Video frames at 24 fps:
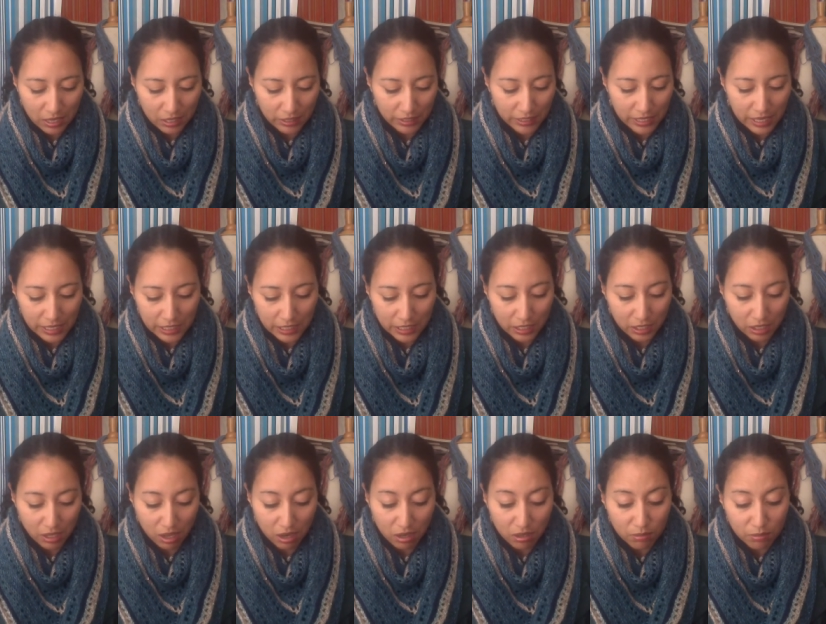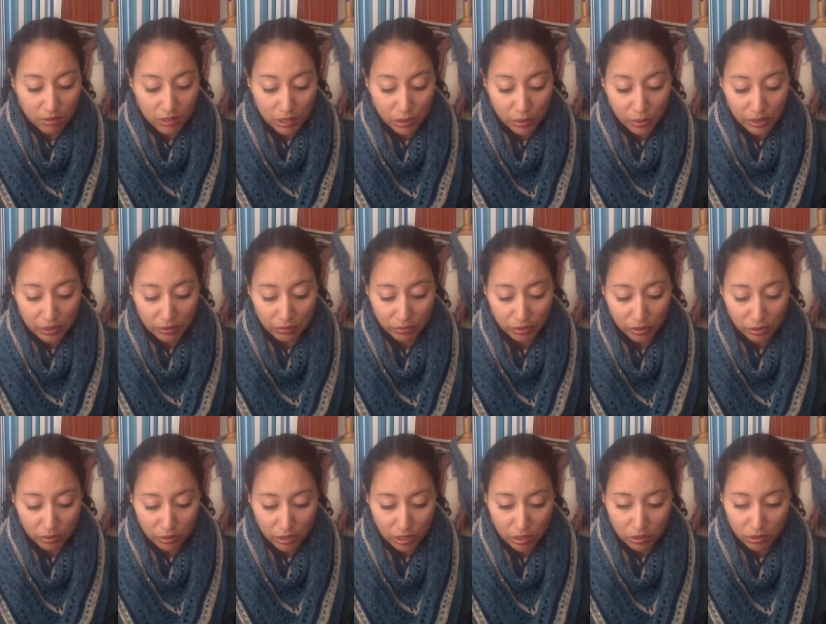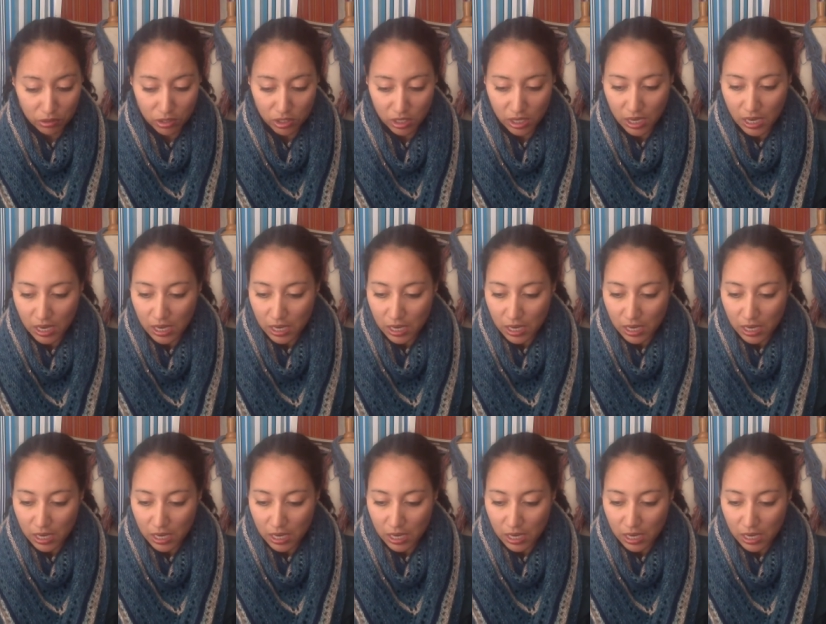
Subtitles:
change the color between a few rows.